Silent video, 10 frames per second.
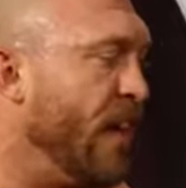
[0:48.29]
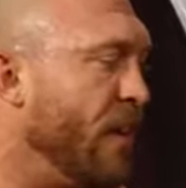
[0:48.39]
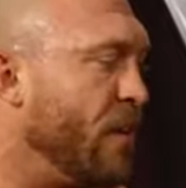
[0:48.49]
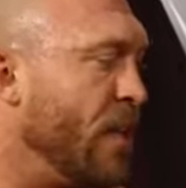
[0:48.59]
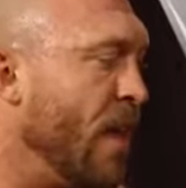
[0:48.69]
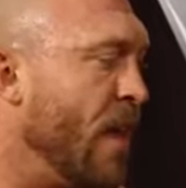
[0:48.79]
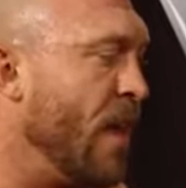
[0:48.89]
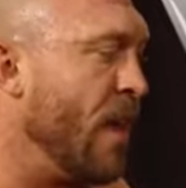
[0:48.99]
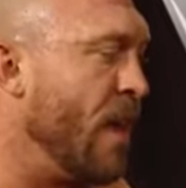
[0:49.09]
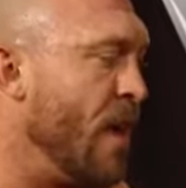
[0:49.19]

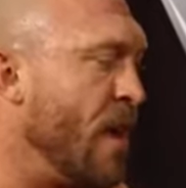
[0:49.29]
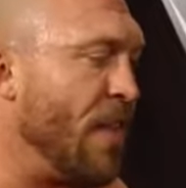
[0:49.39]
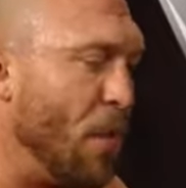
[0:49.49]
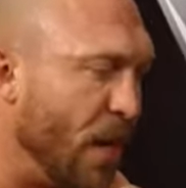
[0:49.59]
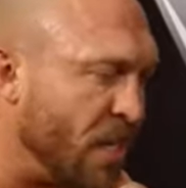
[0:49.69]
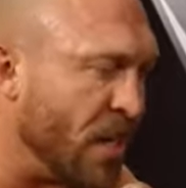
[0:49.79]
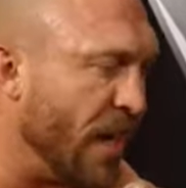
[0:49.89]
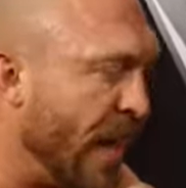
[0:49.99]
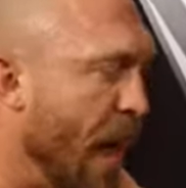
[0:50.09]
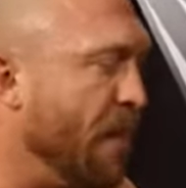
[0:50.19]
years. They
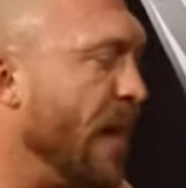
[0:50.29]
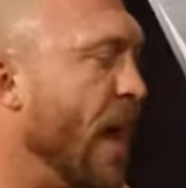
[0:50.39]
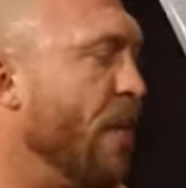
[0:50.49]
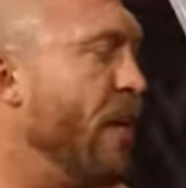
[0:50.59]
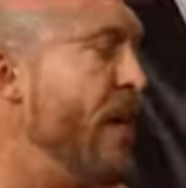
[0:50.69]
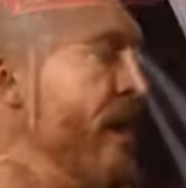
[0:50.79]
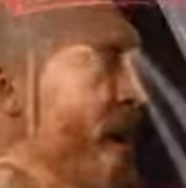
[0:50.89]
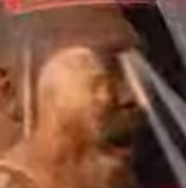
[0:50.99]
recently came together